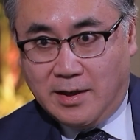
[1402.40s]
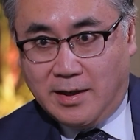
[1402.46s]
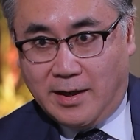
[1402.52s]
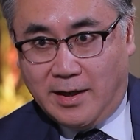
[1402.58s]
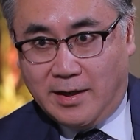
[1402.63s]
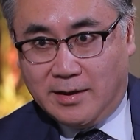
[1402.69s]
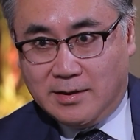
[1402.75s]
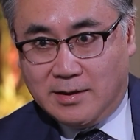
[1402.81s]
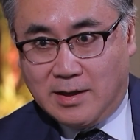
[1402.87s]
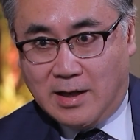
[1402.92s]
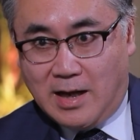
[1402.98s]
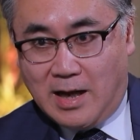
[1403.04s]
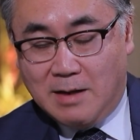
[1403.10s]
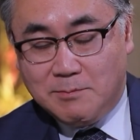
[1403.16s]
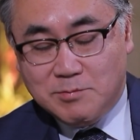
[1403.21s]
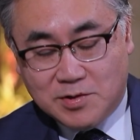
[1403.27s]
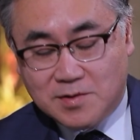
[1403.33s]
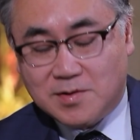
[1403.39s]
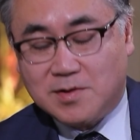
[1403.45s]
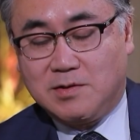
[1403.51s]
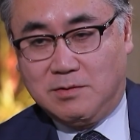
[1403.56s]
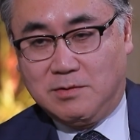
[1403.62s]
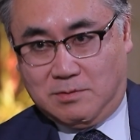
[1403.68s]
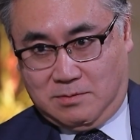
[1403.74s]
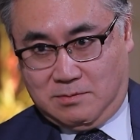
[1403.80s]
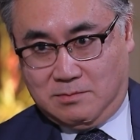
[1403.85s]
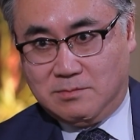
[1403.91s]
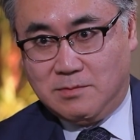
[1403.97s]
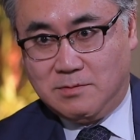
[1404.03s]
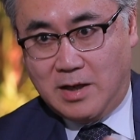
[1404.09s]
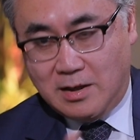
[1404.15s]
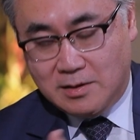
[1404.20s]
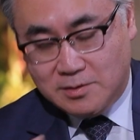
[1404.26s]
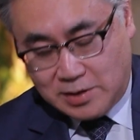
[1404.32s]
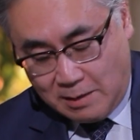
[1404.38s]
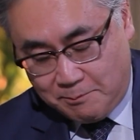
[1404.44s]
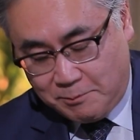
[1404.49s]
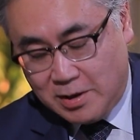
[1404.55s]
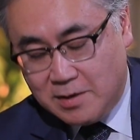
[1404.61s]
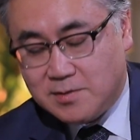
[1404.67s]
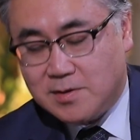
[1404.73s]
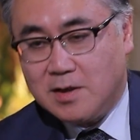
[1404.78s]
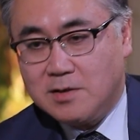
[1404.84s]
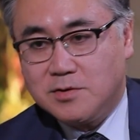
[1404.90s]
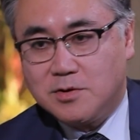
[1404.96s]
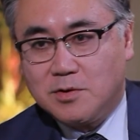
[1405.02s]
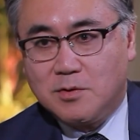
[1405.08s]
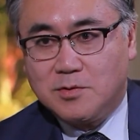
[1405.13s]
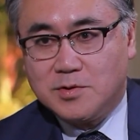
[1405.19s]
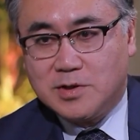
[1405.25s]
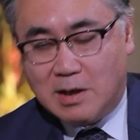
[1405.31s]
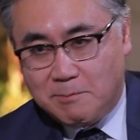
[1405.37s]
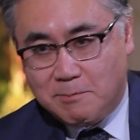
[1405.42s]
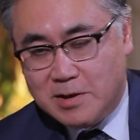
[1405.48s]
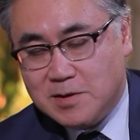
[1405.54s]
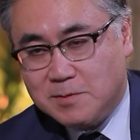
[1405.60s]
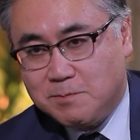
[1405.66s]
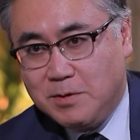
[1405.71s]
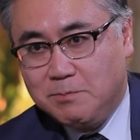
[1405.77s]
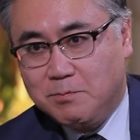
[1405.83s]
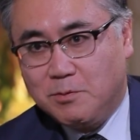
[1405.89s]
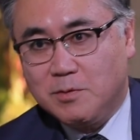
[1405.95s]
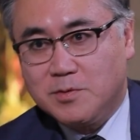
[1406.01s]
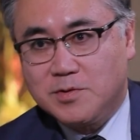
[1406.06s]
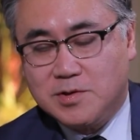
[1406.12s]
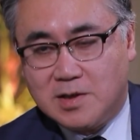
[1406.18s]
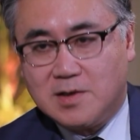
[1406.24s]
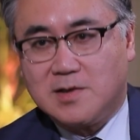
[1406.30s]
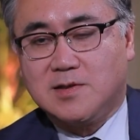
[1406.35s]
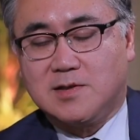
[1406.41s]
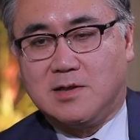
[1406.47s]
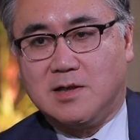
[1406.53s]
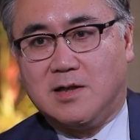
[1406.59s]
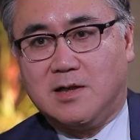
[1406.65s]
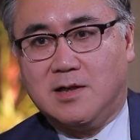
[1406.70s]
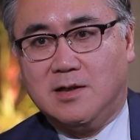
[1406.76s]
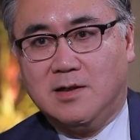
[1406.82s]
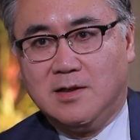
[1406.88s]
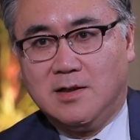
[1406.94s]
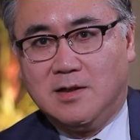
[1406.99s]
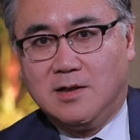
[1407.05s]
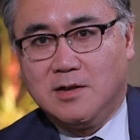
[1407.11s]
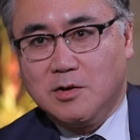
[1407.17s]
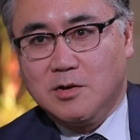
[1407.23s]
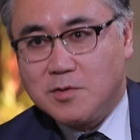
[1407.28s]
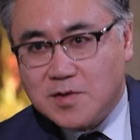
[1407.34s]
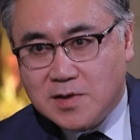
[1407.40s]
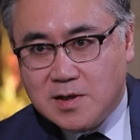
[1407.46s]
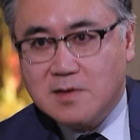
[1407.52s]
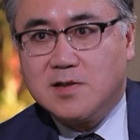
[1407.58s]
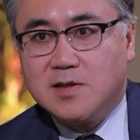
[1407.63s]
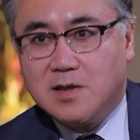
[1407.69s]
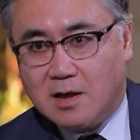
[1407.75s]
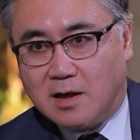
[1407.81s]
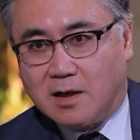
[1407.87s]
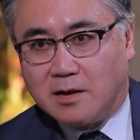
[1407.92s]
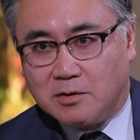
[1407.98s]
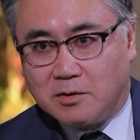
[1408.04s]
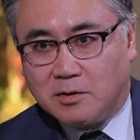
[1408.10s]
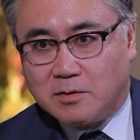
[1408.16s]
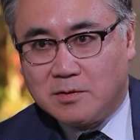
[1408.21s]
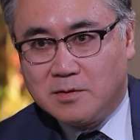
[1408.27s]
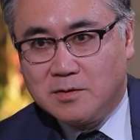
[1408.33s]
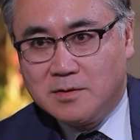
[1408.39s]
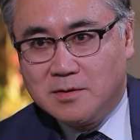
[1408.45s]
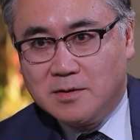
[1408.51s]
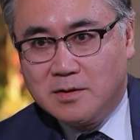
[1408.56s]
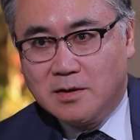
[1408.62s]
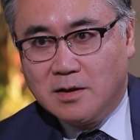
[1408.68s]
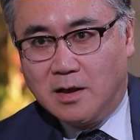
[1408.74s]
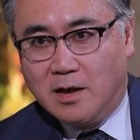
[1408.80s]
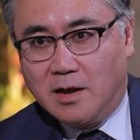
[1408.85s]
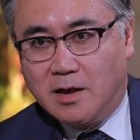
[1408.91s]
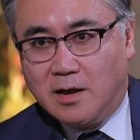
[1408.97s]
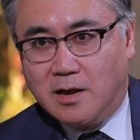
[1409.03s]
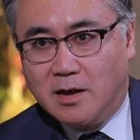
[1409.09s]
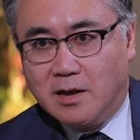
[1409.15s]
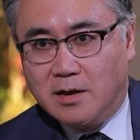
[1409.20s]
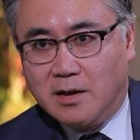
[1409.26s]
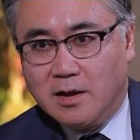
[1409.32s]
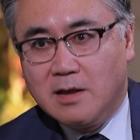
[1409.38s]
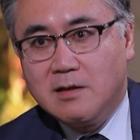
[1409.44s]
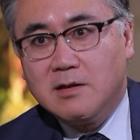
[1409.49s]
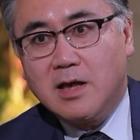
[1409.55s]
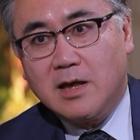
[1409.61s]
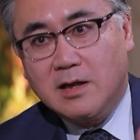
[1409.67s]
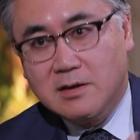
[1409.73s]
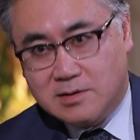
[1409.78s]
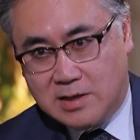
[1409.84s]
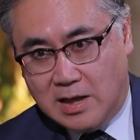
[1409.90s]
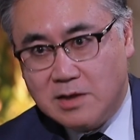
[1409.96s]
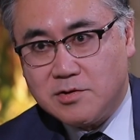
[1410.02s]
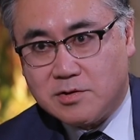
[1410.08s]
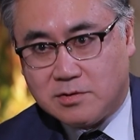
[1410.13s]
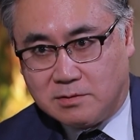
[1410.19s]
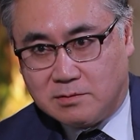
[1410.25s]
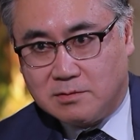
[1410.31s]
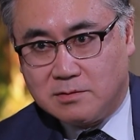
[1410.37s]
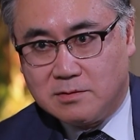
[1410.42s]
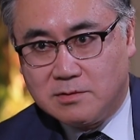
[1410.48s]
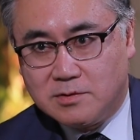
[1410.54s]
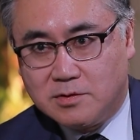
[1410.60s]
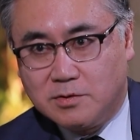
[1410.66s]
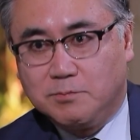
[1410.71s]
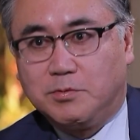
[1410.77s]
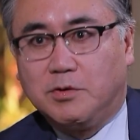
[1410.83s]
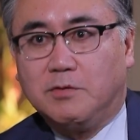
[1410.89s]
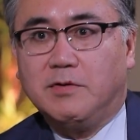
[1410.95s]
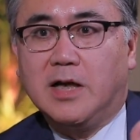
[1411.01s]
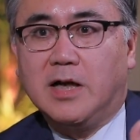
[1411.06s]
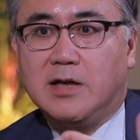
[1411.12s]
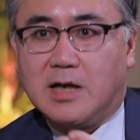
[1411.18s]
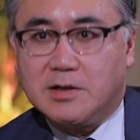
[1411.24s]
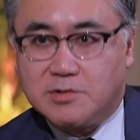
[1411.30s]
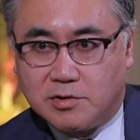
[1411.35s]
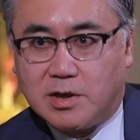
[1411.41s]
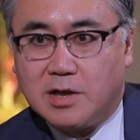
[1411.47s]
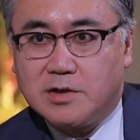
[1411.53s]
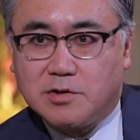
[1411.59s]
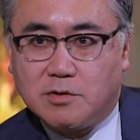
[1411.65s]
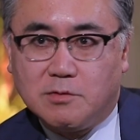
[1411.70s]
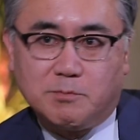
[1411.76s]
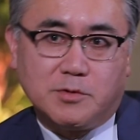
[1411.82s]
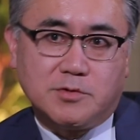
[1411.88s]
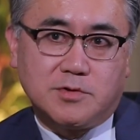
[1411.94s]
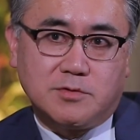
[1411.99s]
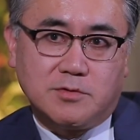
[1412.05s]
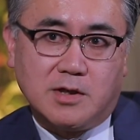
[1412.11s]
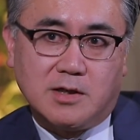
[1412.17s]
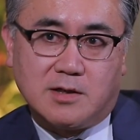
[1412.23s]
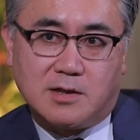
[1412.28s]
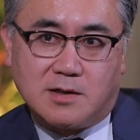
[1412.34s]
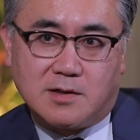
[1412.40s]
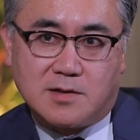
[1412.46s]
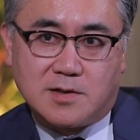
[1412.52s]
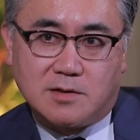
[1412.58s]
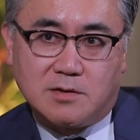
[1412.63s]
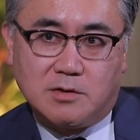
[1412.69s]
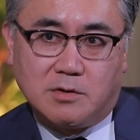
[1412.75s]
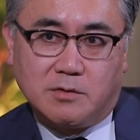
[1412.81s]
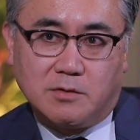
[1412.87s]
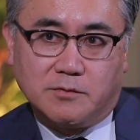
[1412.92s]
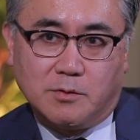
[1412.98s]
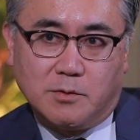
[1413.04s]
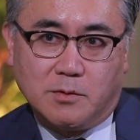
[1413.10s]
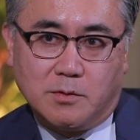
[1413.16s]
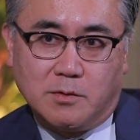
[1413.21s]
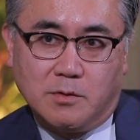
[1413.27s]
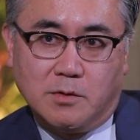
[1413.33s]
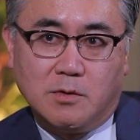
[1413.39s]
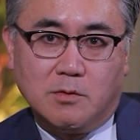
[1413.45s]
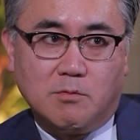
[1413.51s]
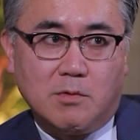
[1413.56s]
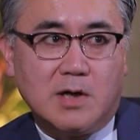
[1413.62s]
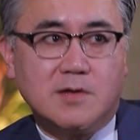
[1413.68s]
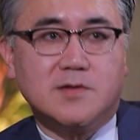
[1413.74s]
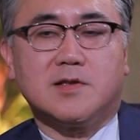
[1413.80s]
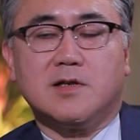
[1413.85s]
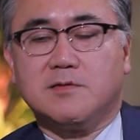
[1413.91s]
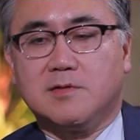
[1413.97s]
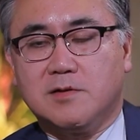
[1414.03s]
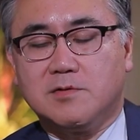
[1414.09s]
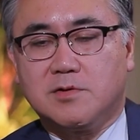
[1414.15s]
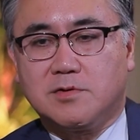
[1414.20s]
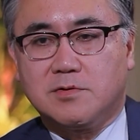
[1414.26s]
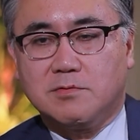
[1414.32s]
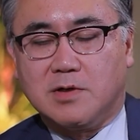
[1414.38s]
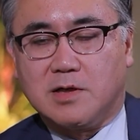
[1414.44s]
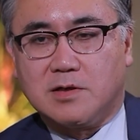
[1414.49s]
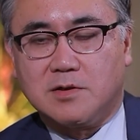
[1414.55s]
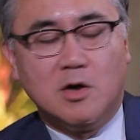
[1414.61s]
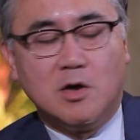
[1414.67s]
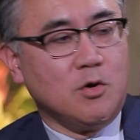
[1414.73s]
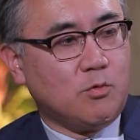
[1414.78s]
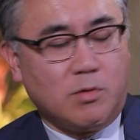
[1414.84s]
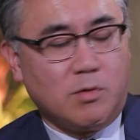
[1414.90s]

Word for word: And I'm just, you know, Japanese NGO, Japanese people, just, uh, you know, sincere, you know uh, in their intention to provide education opportunities, you know, for 1,000 students.